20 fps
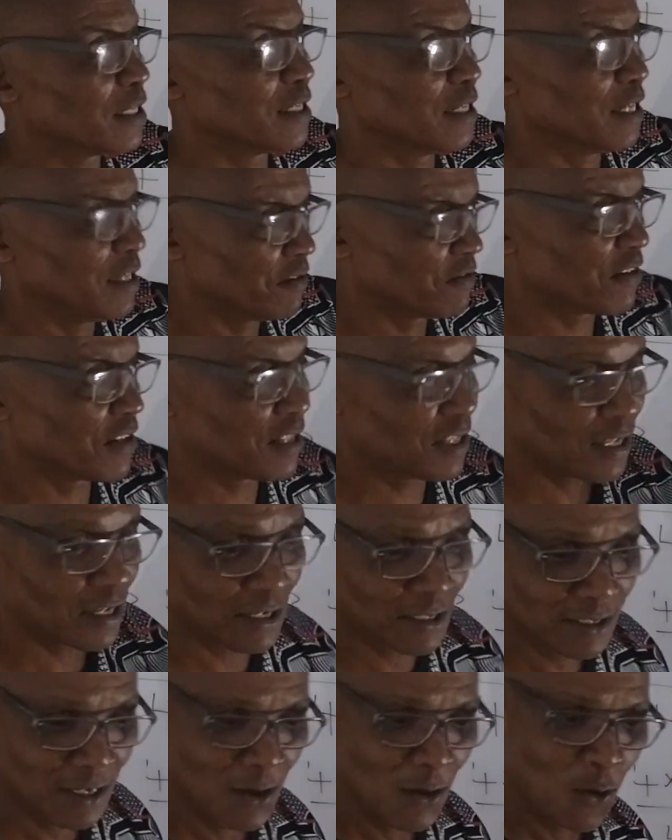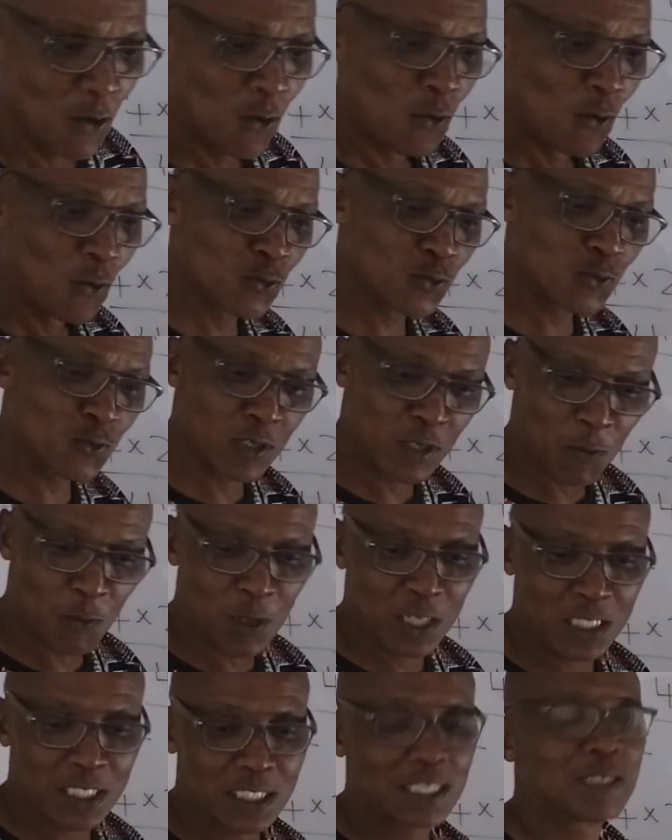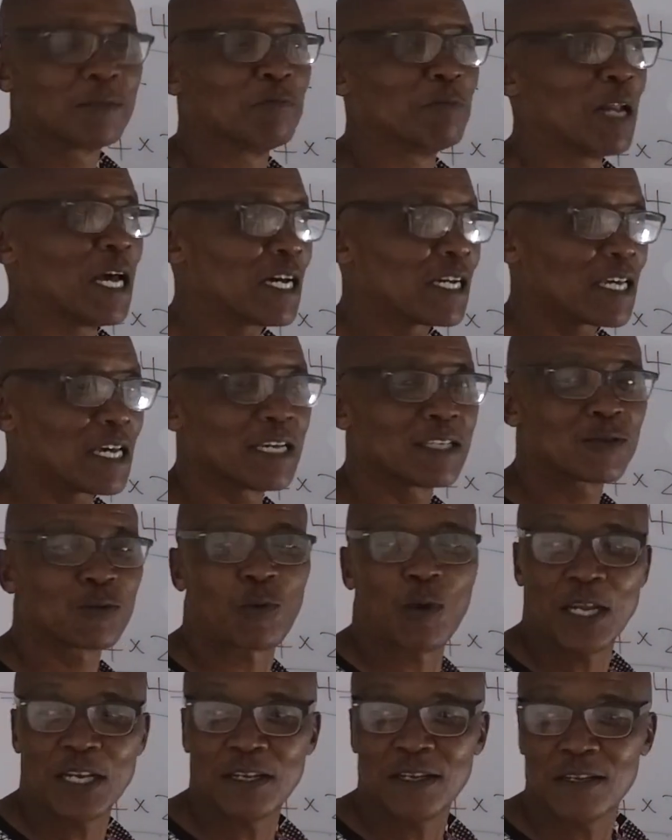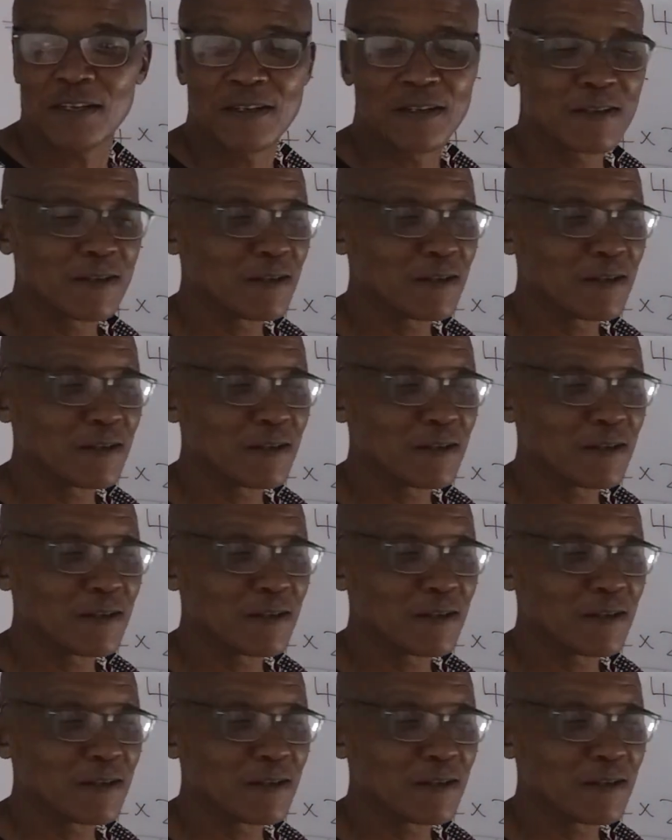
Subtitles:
and everything. Who's going to wash these blankets when